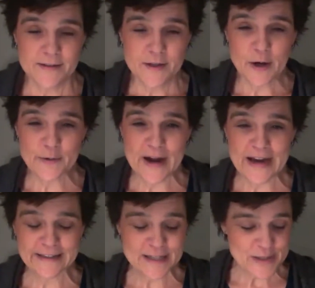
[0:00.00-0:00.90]
All
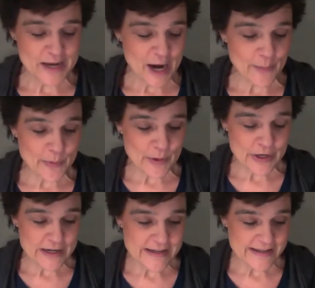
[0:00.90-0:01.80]
right, let's look at our
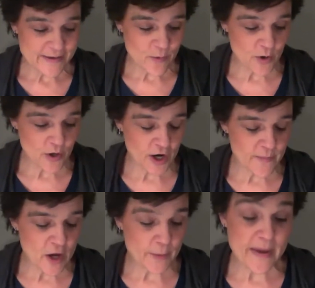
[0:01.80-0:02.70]
book. We're going to
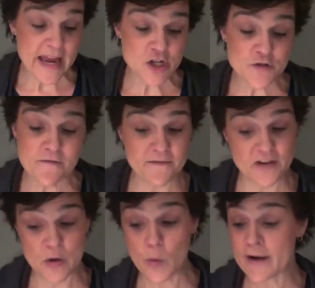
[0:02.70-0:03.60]
be on page
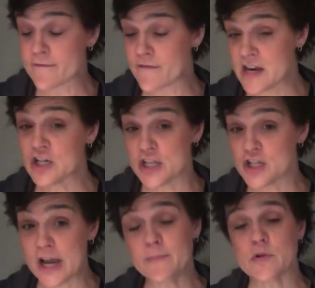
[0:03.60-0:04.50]
50. We're going to finish the
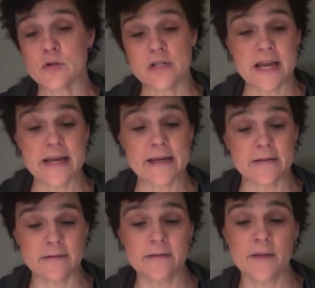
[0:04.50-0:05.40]
chapter today,
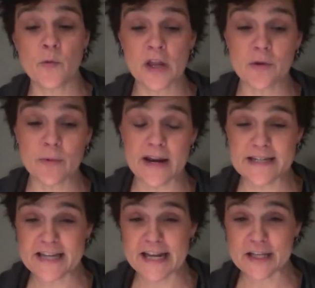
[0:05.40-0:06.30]
and then we'll get ready
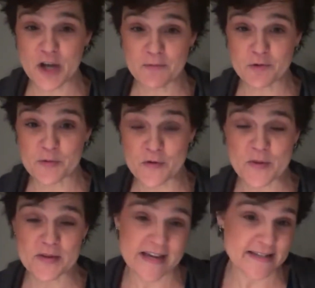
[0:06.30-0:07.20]
to take the chapter review
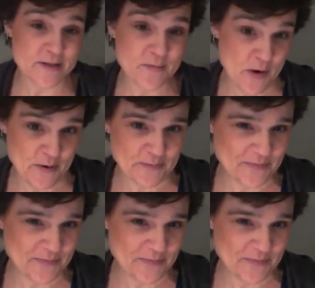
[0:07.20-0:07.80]
and the test tomorrow.